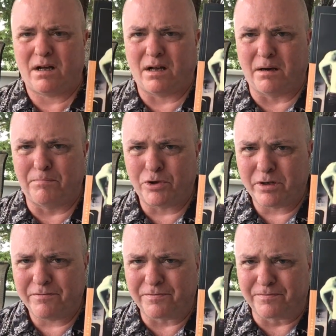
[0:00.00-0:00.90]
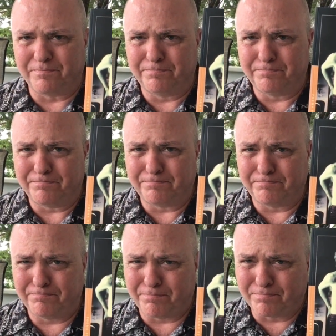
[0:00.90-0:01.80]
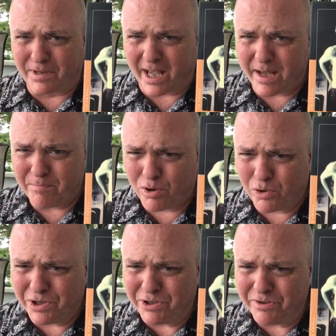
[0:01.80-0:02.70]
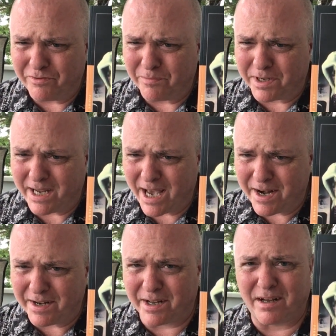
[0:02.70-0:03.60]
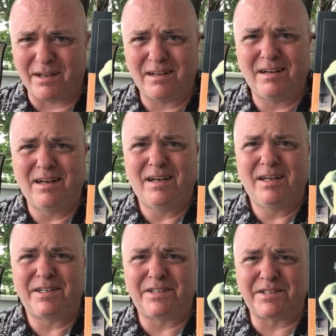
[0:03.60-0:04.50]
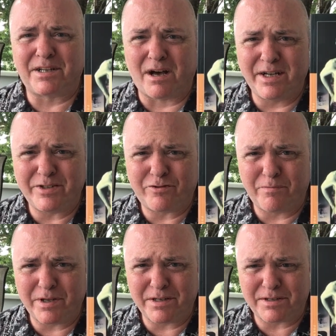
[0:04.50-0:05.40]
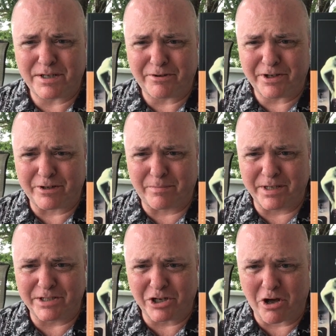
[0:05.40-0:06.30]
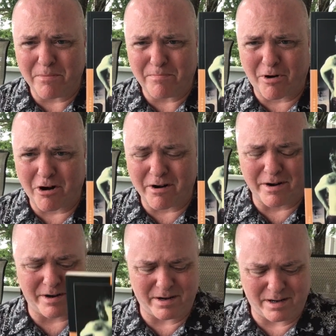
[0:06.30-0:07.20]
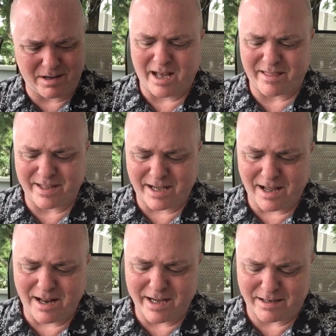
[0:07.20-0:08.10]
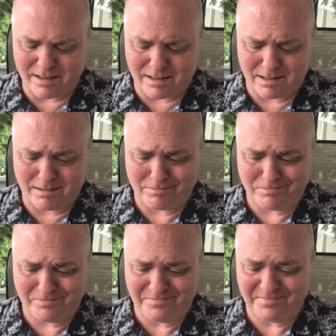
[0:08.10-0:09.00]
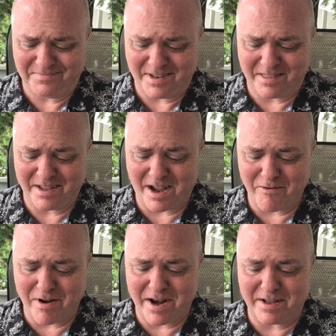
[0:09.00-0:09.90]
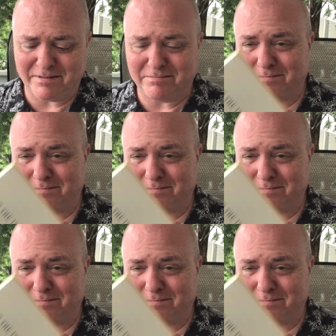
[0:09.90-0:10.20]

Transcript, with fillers: A book of gay poetry from Canada. Designs from the Interior by John Barton. I think I liked it. I think I read it.